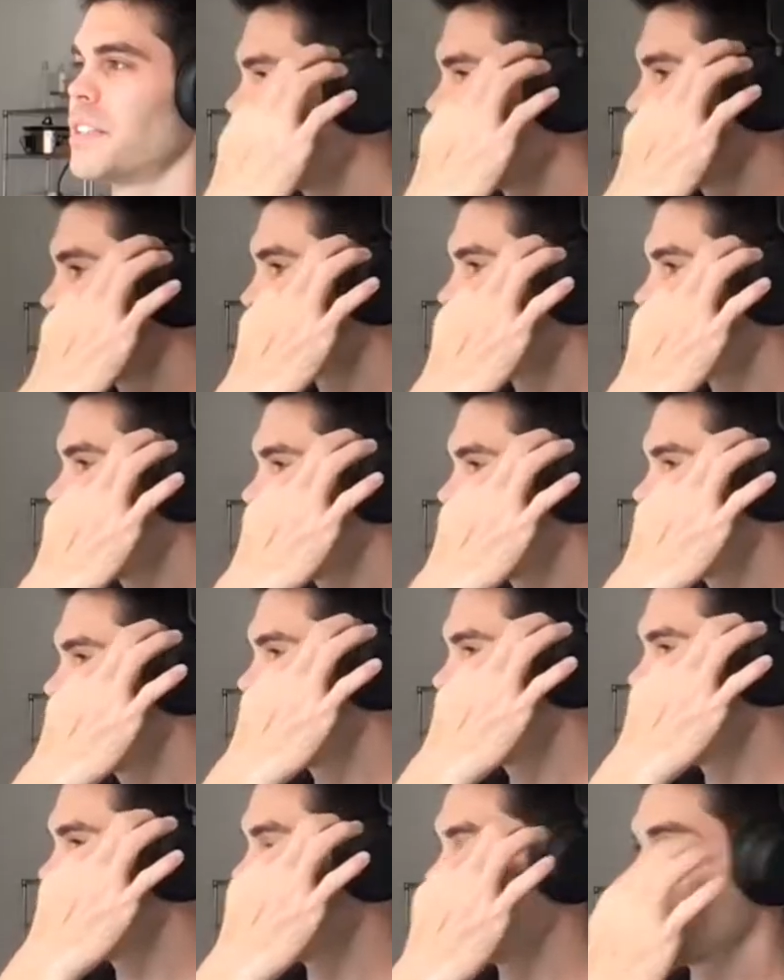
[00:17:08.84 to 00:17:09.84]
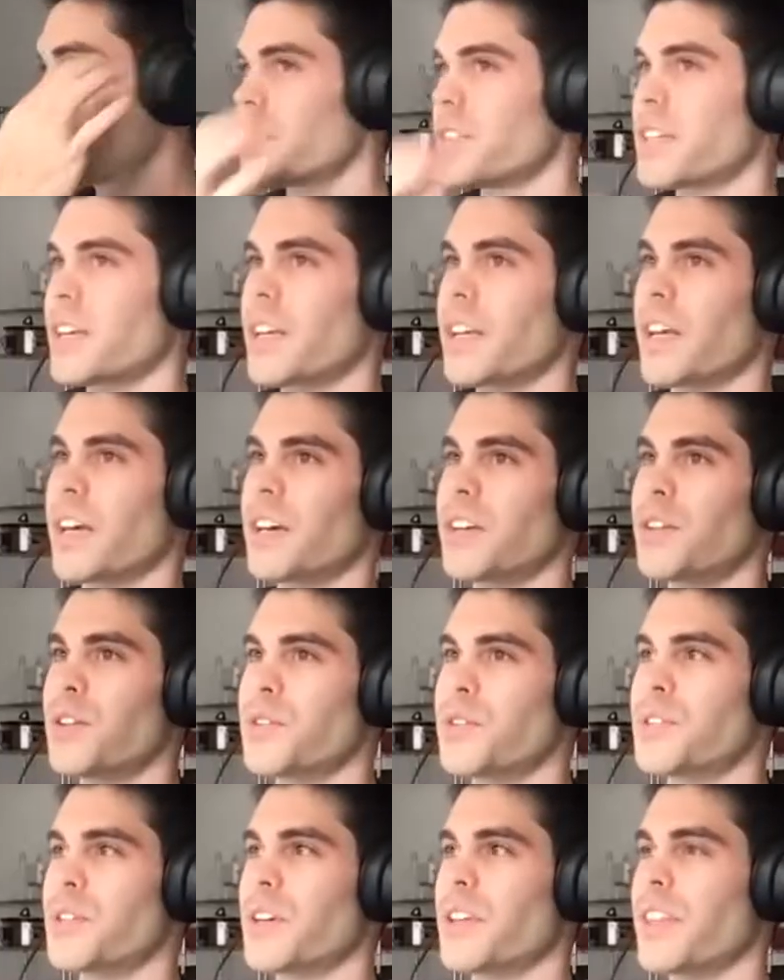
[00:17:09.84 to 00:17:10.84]
So I was trying to understand how
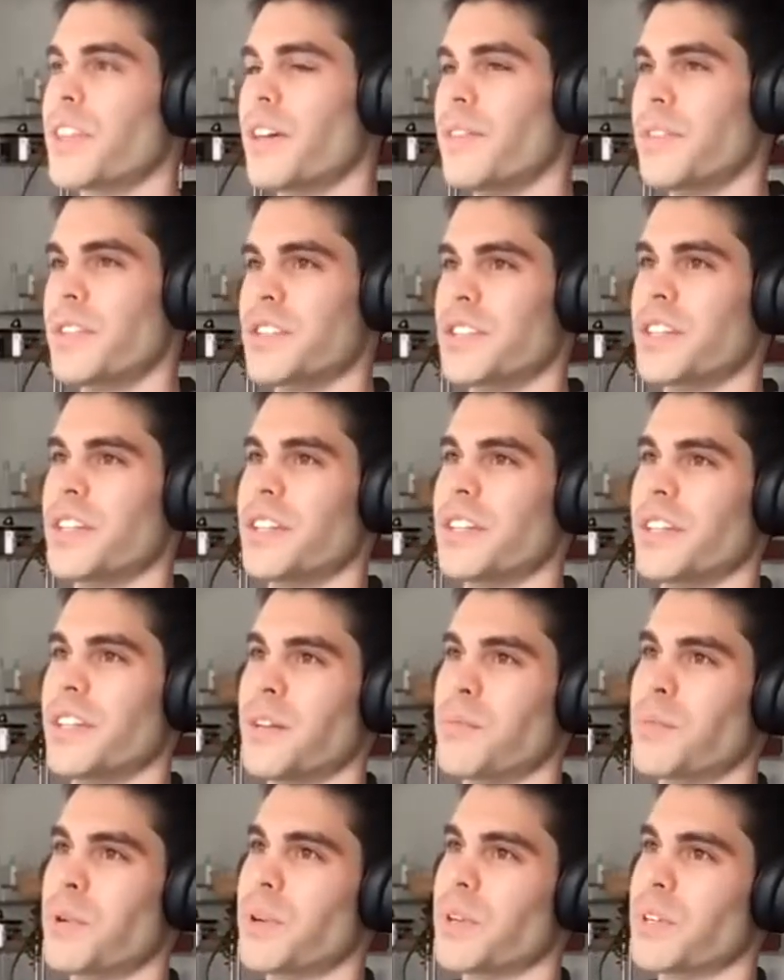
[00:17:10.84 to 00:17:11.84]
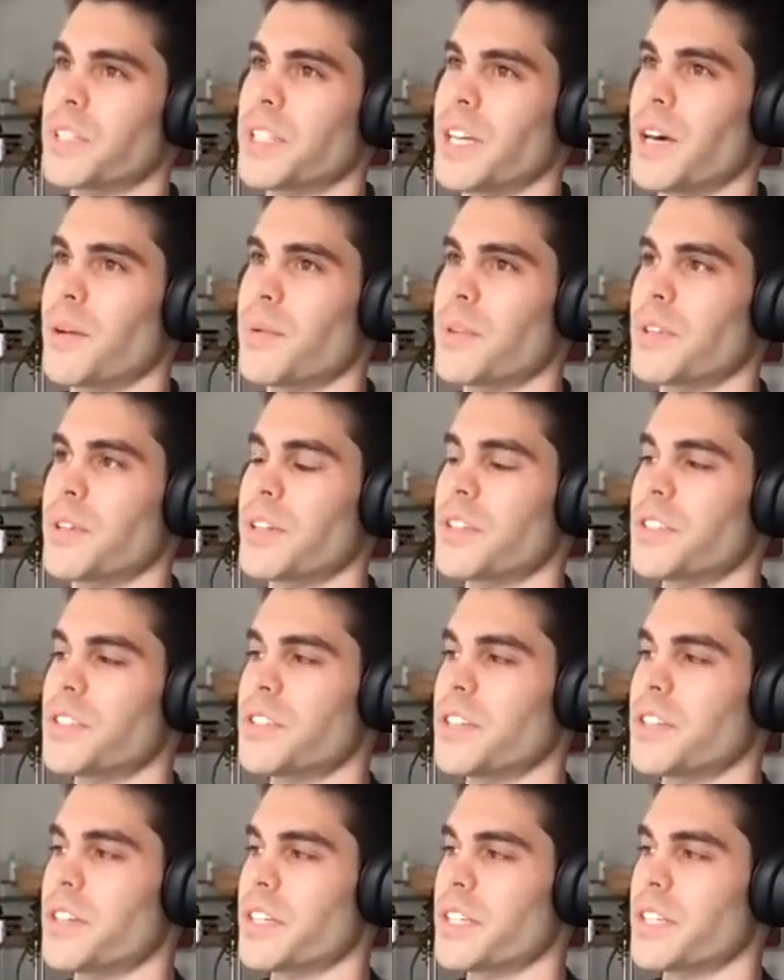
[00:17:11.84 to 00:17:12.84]
you took that vision and broke it down with your
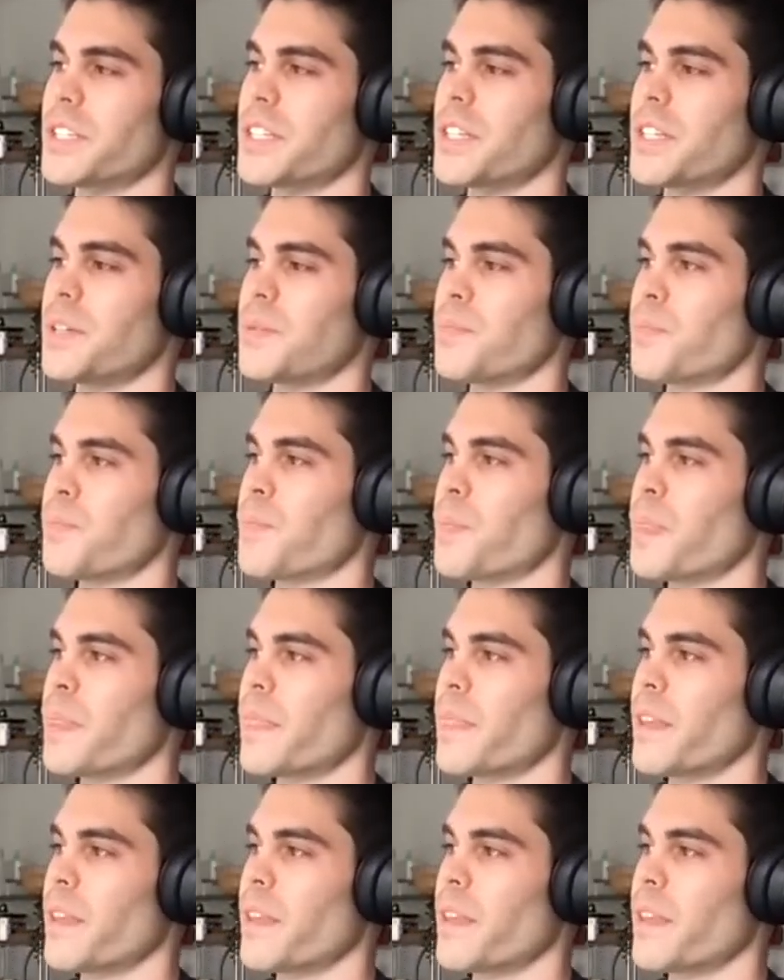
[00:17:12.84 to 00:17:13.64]
engineering team.